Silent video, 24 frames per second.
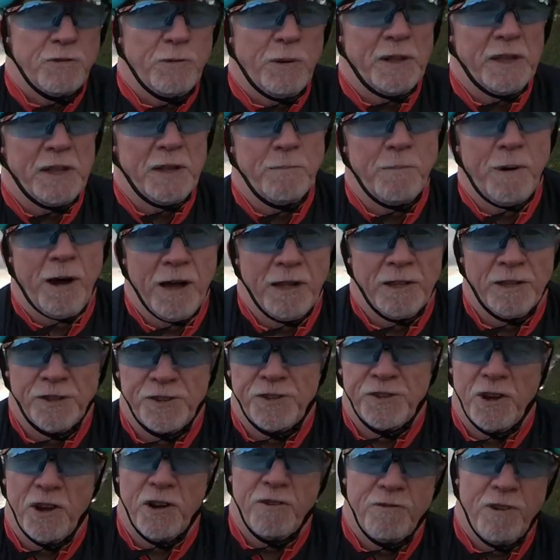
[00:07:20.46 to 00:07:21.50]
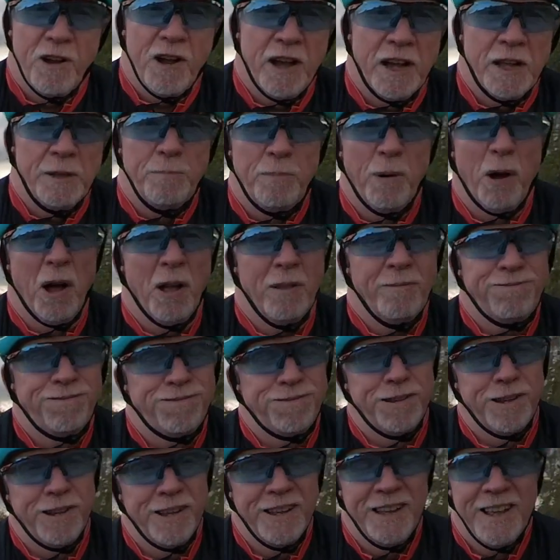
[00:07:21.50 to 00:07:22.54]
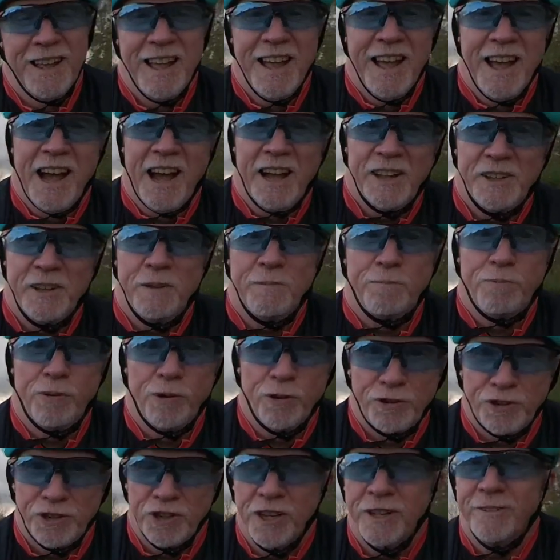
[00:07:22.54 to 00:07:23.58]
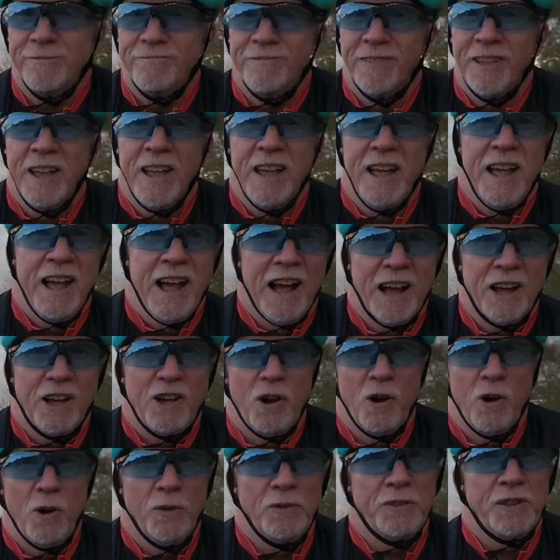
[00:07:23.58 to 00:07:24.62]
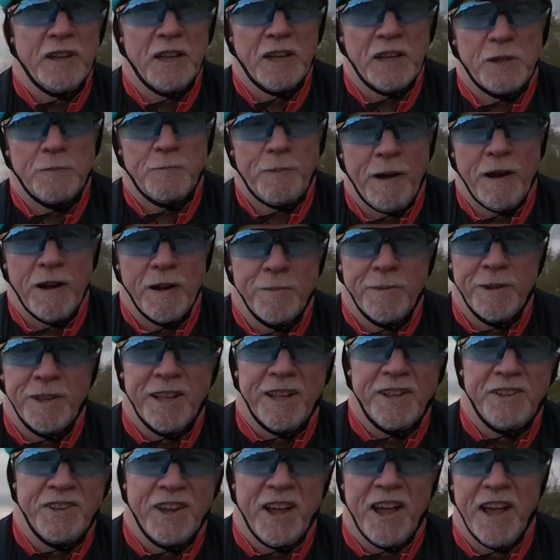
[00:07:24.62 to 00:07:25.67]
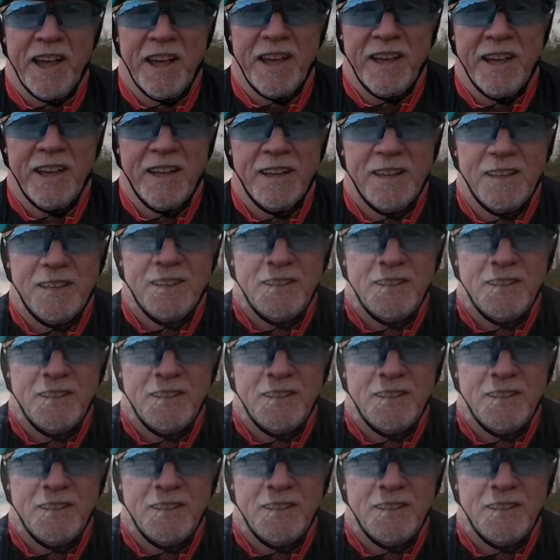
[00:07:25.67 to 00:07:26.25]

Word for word: 20 mile or so ride, but I didn't push it and called the experiment a day.